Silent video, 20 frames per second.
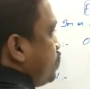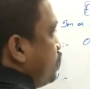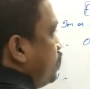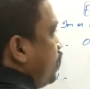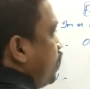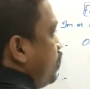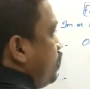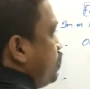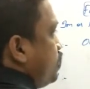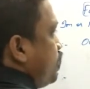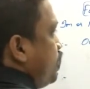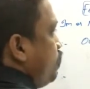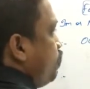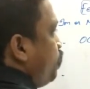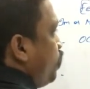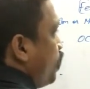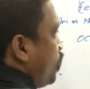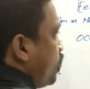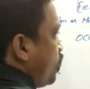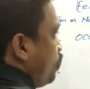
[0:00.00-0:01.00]
That is the
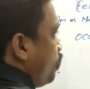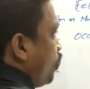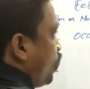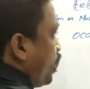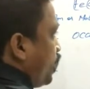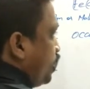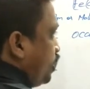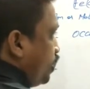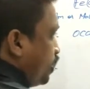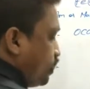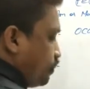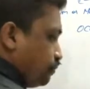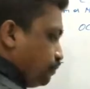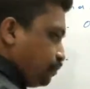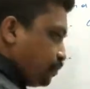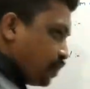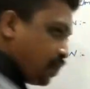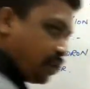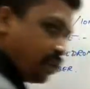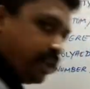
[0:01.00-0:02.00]
important point here.
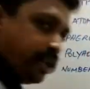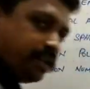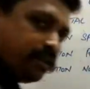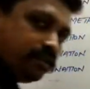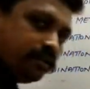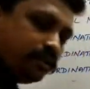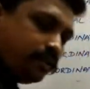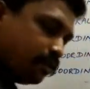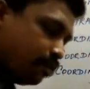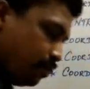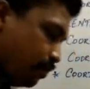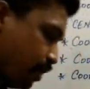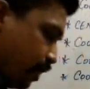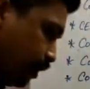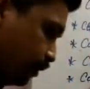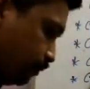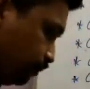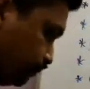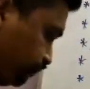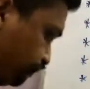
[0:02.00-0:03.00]
Clear?
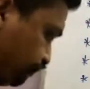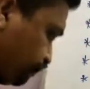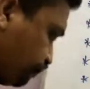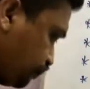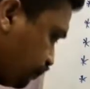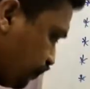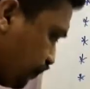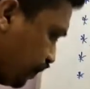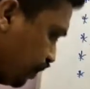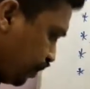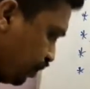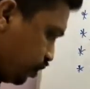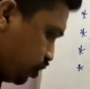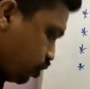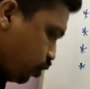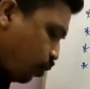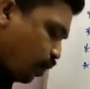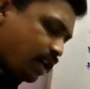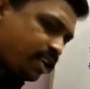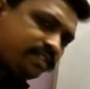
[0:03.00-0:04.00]
Right.
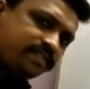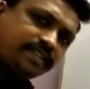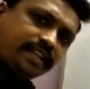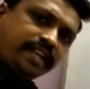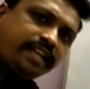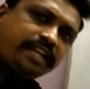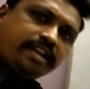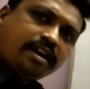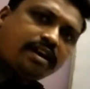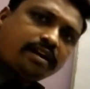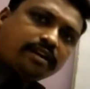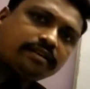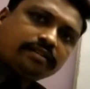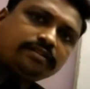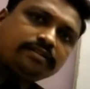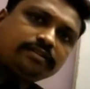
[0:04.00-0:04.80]
So what is a ligand?